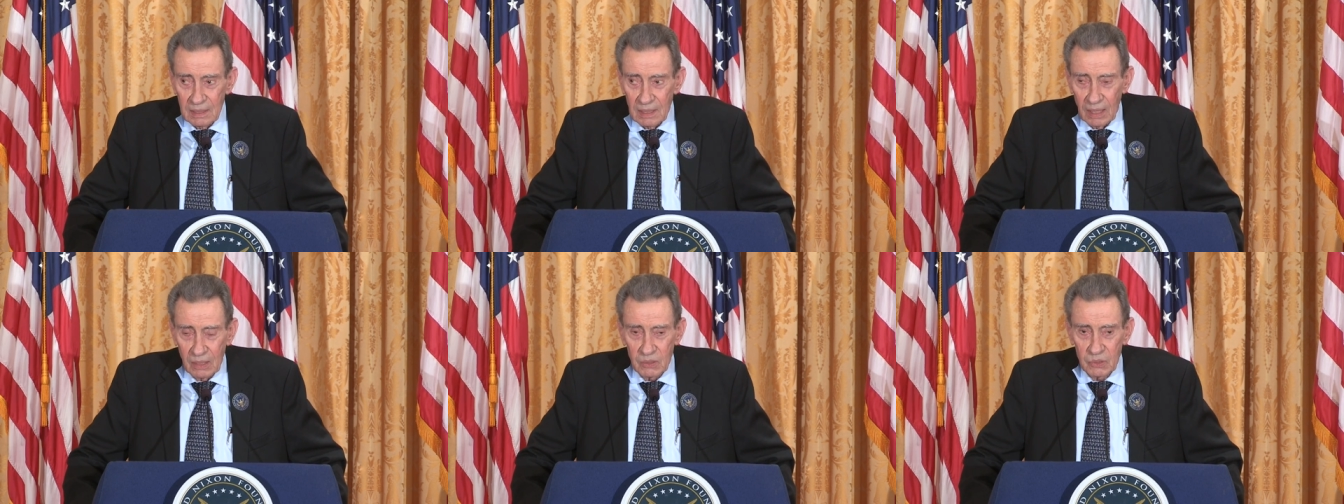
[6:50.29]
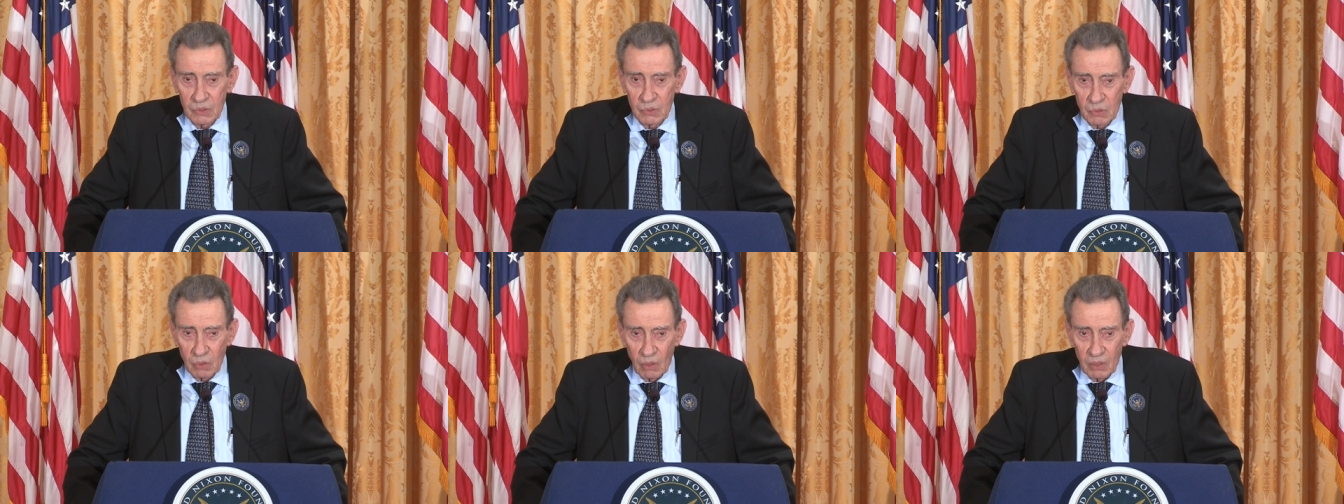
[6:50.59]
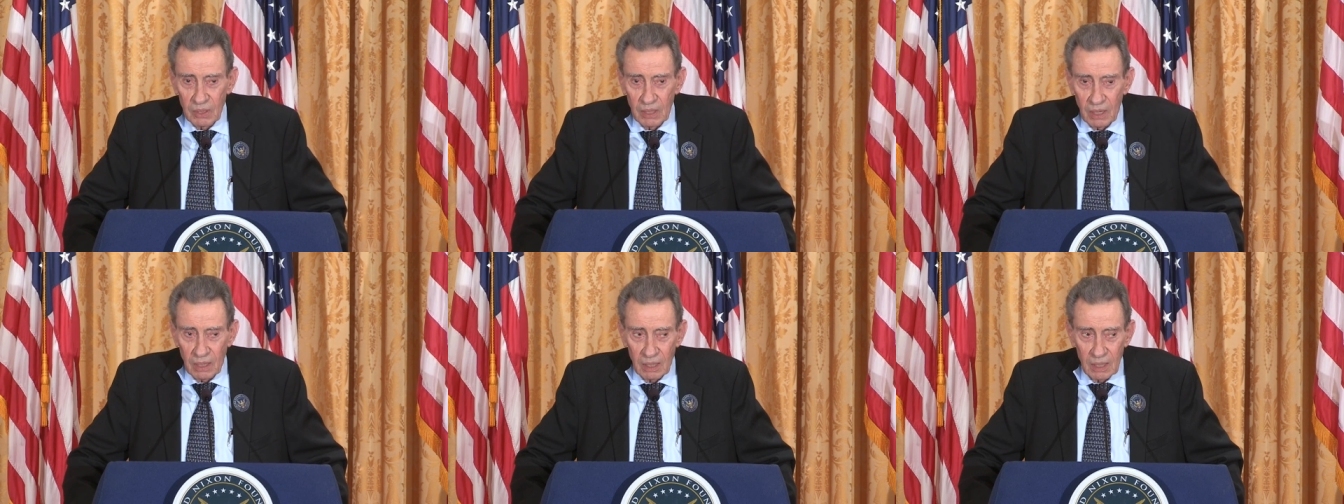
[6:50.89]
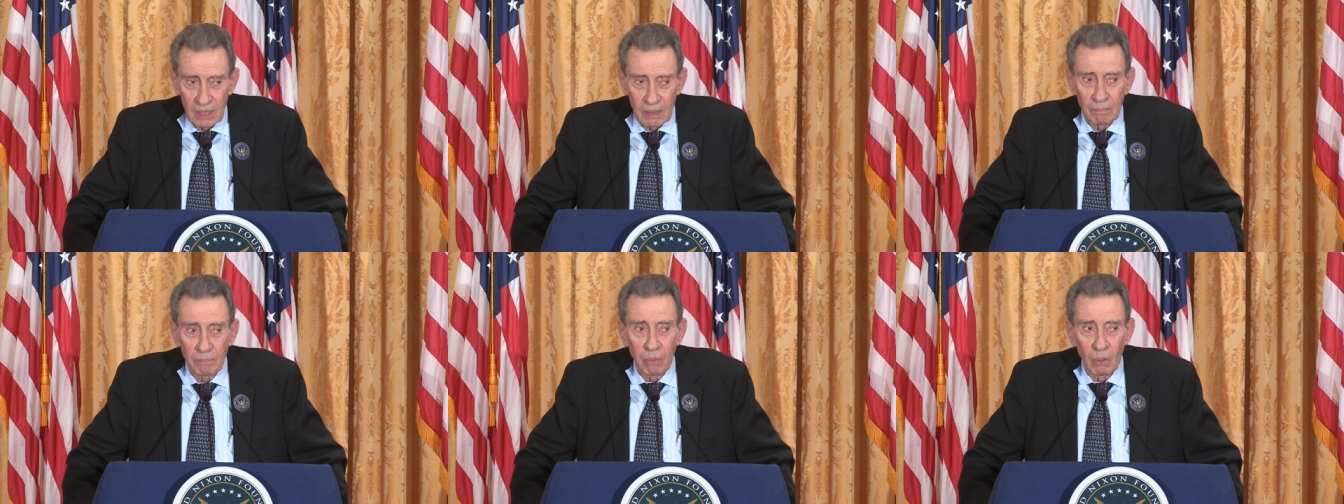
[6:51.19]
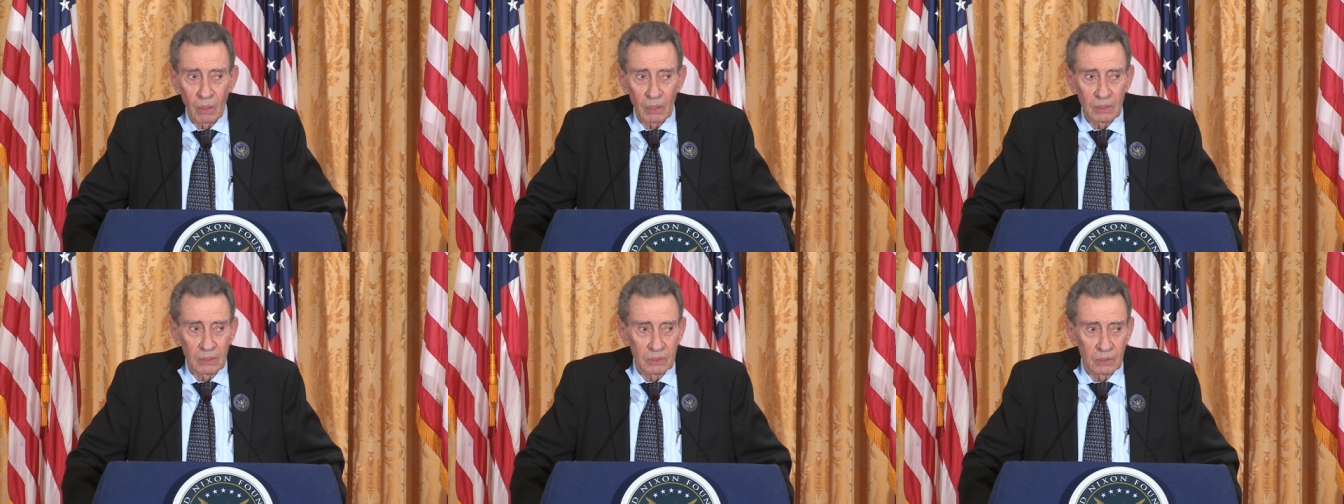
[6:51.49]
extraordinarily
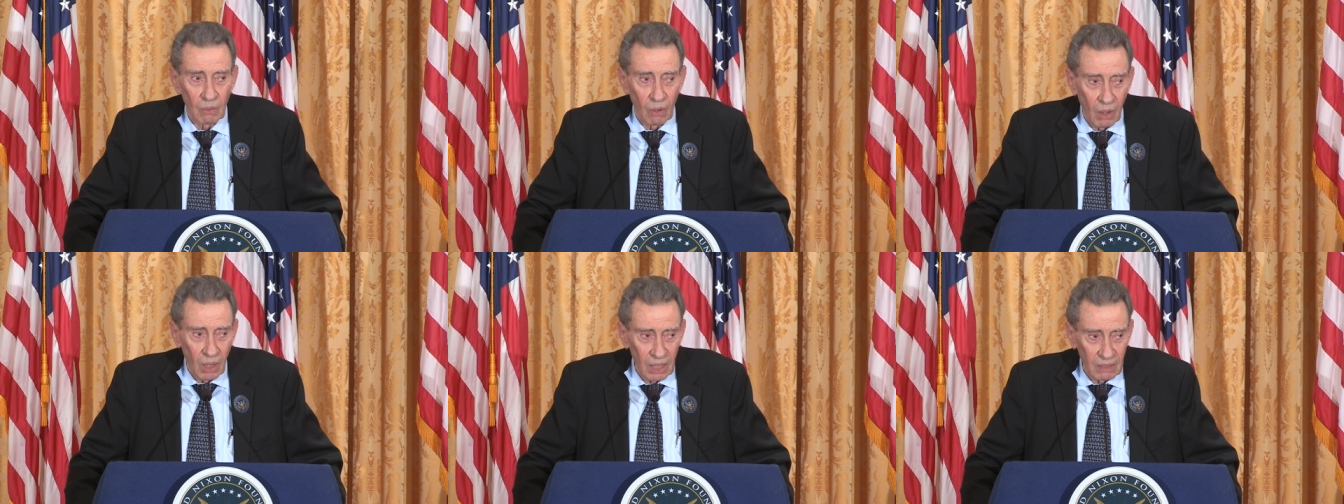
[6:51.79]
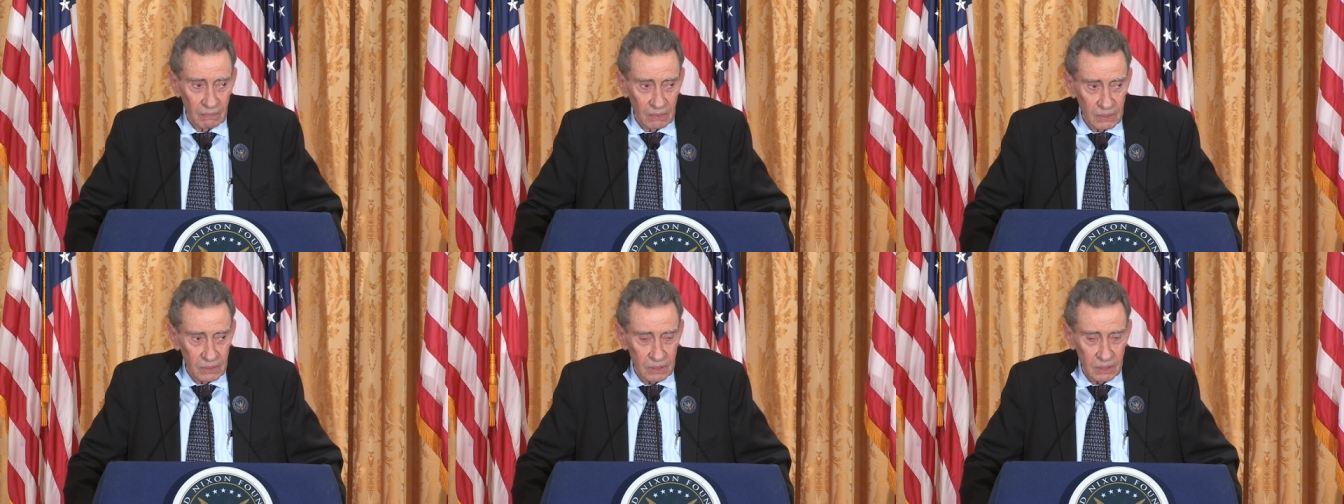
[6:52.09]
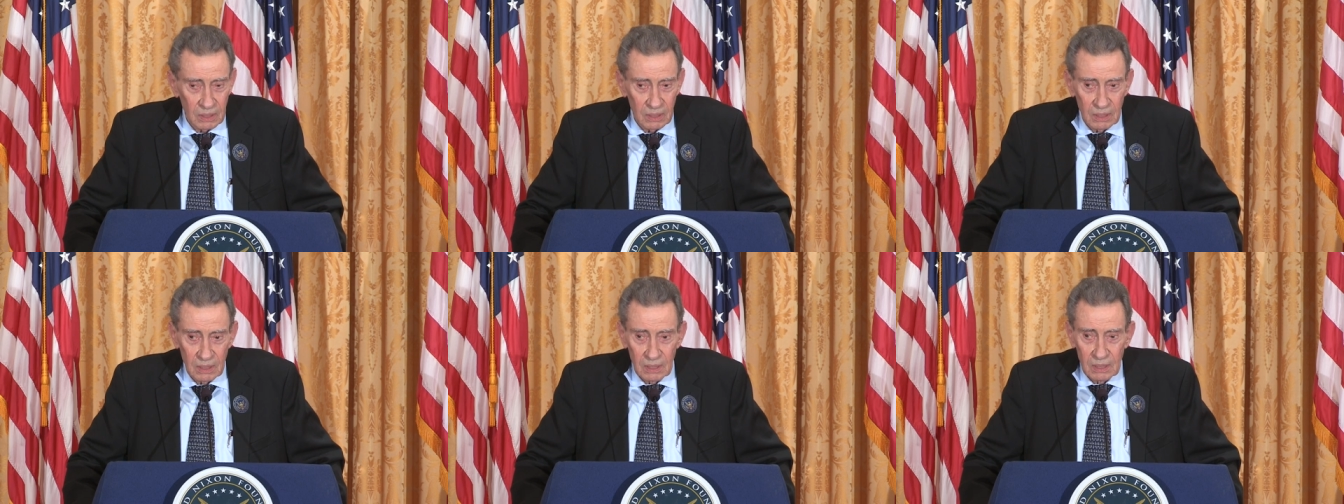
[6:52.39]
important to all of us.